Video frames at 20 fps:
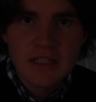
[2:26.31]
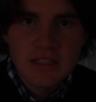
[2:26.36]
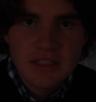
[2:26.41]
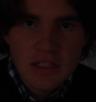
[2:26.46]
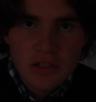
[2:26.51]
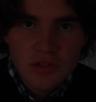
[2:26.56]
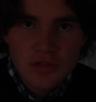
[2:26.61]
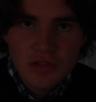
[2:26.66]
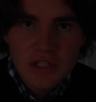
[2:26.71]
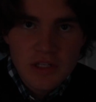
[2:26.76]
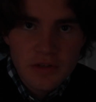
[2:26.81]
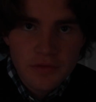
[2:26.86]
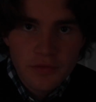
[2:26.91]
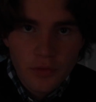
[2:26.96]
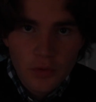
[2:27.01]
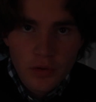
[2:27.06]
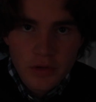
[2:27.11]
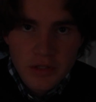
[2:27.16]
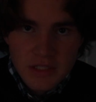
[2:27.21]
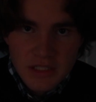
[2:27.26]
that you see
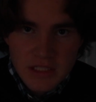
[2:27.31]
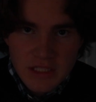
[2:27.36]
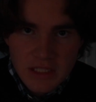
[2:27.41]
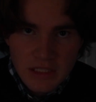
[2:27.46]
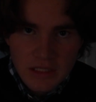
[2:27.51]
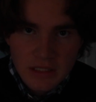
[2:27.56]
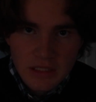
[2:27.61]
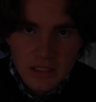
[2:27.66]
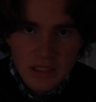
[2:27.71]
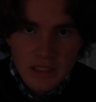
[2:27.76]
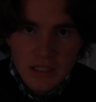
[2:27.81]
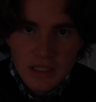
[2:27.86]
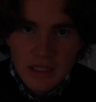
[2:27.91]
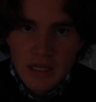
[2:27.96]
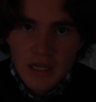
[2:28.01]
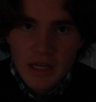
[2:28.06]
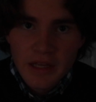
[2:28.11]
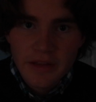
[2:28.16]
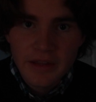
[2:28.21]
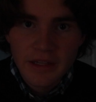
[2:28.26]
for the scene,
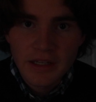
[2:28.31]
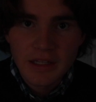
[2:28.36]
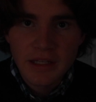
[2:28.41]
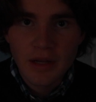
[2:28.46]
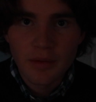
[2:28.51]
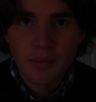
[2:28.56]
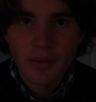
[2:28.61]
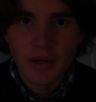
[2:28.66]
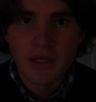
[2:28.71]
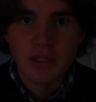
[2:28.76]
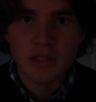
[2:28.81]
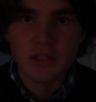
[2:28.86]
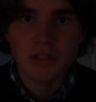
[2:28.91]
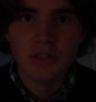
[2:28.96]
and then get ready to